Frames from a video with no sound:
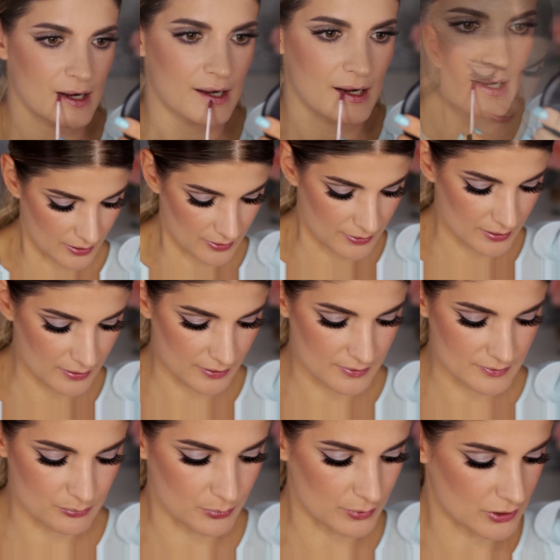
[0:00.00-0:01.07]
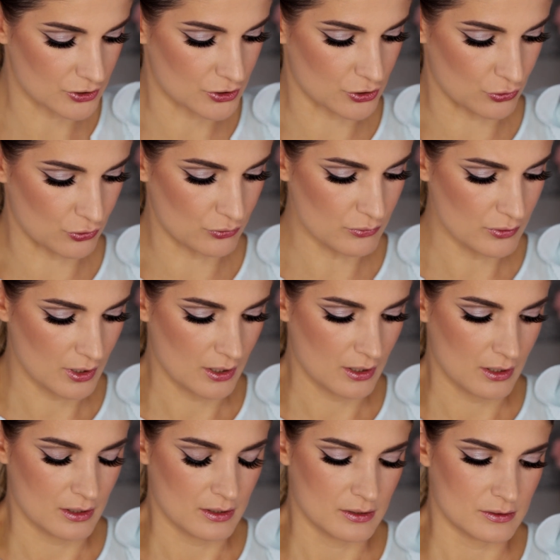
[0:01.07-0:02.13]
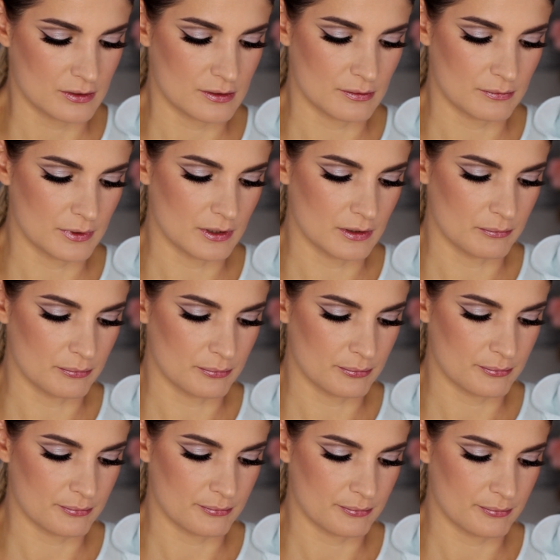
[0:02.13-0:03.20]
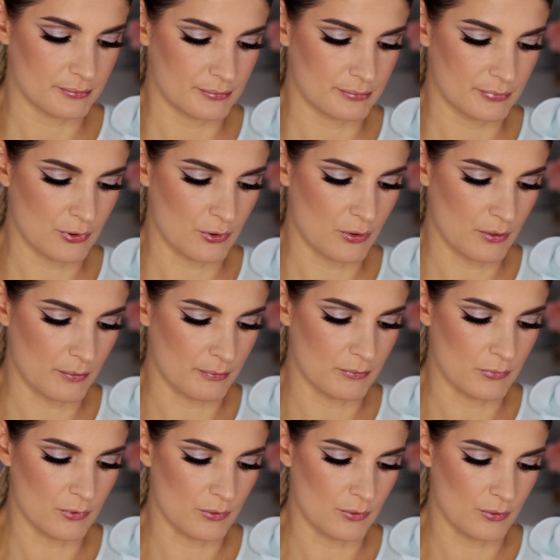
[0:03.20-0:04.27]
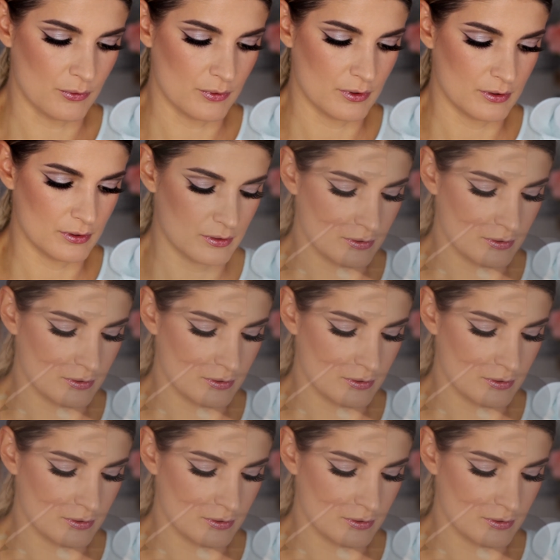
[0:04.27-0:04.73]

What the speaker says: I think this would do, so I'm gonna pop more.